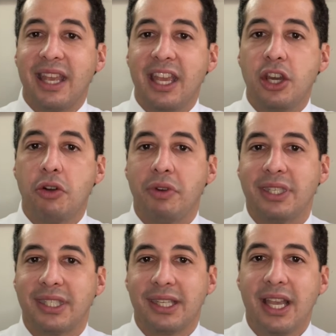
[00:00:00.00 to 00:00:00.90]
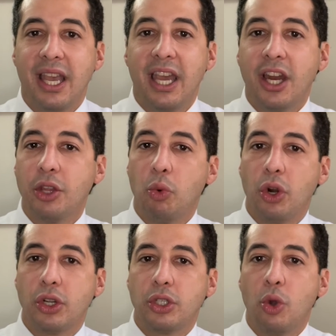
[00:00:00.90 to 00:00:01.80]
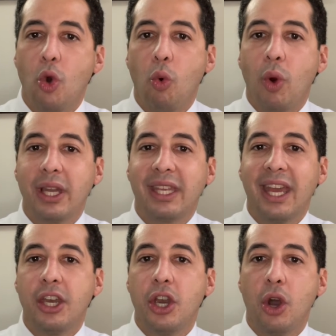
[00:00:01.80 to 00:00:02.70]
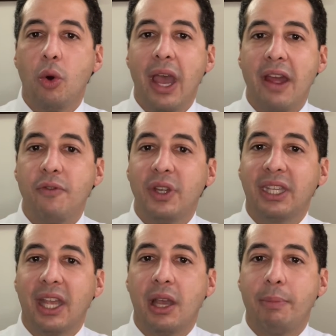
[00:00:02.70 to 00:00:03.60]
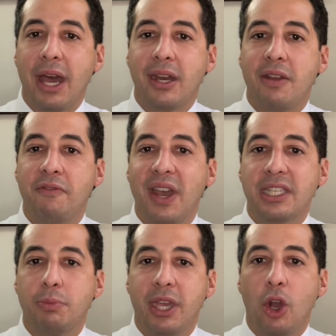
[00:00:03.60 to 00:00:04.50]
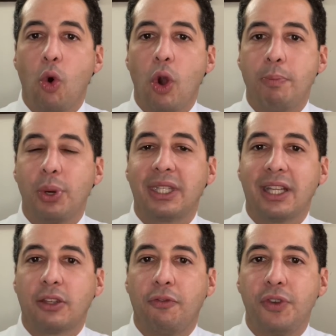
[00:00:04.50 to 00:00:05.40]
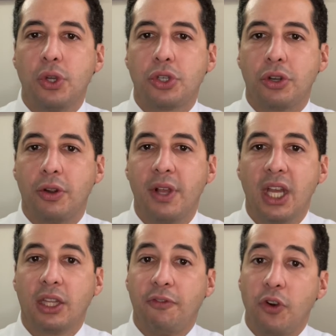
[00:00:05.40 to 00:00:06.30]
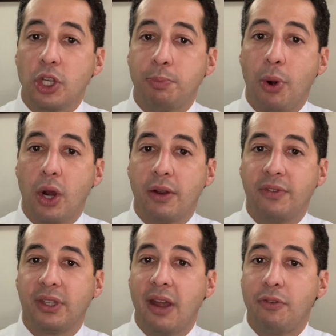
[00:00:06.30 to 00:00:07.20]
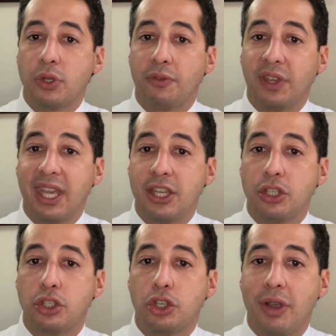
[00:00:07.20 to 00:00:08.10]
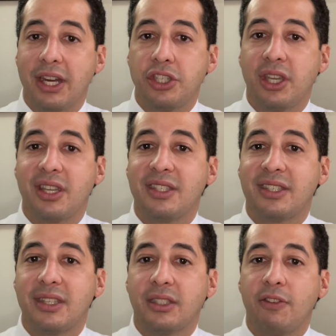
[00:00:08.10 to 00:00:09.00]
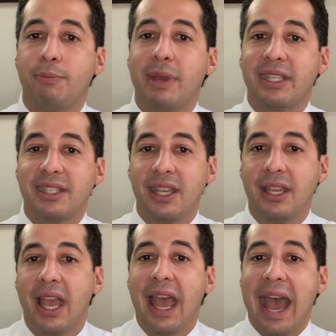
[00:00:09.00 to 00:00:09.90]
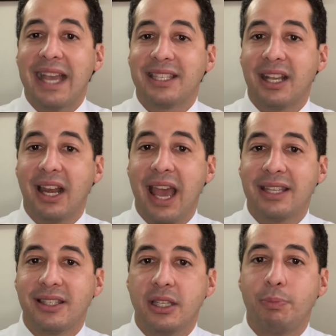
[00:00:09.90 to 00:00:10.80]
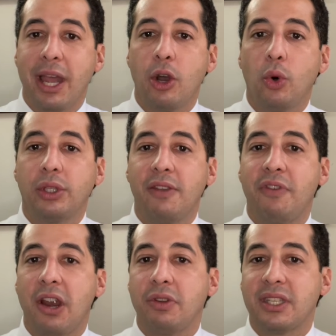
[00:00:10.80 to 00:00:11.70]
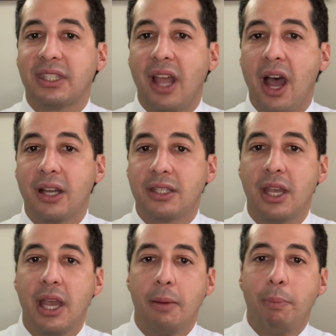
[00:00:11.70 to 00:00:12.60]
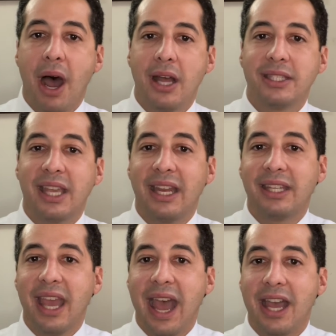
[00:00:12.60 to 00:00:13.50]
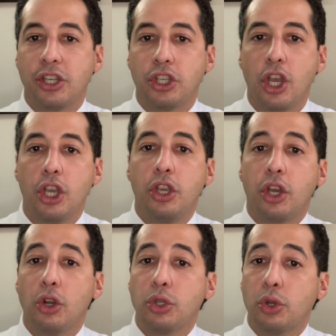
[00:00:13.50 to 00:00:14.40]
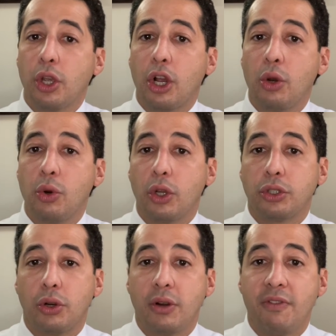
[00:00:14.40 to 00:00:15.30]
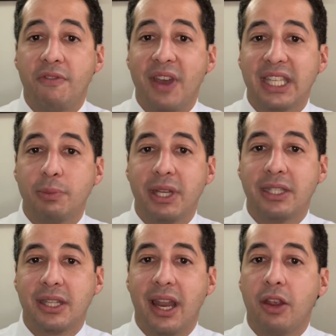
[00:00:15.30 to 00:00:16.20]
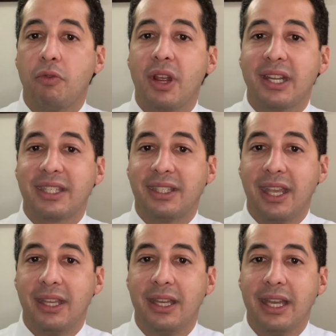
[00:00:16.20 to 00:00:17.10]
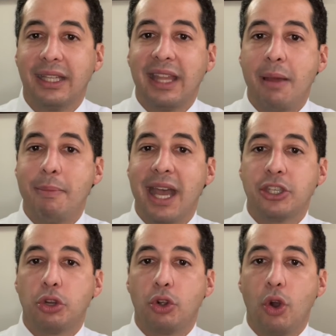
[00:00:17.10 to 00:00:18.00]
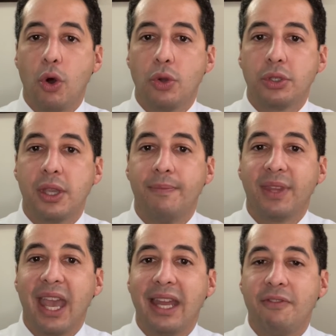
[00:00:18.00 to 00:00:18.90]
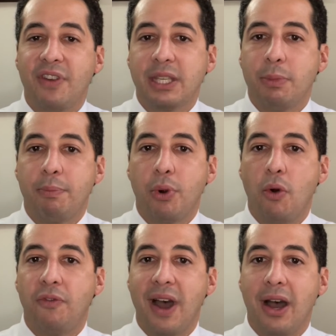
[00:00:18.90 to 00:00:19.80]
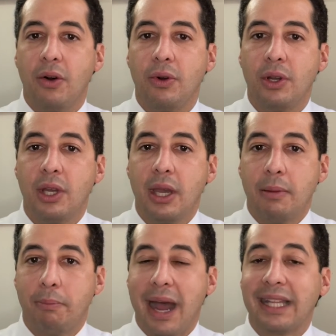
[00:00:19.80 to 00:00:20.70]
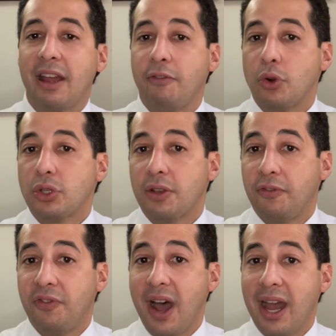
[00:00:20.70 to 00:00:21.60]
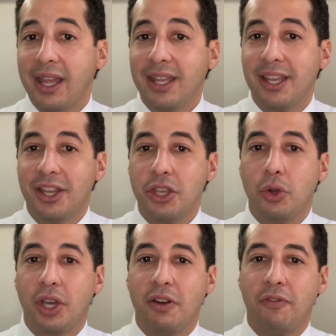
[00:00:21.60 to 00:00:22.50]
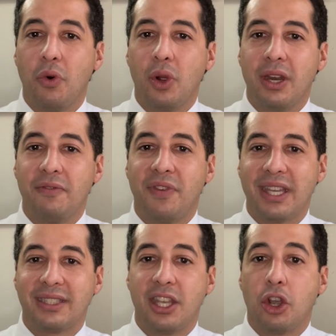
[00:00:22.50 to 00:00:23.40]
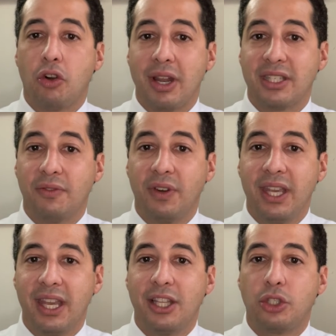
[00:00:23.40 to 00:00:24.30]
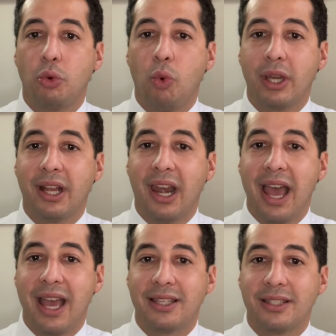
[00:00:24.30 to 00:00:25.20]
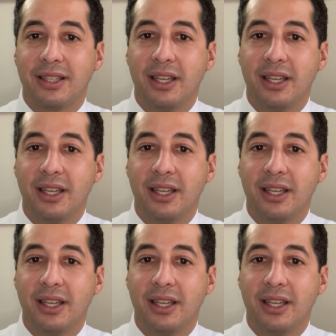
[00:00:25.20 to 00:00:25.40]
ignorance. In other words, one can know everything about an investment or predict the future. The first part of the diversification strategy consists of mixing asset classes by holding various stocks, bonds, and cash. You could also include alternative investments like real estate that match your goals and investment profile. By diversifying, you can avoid investing aggressively into one class.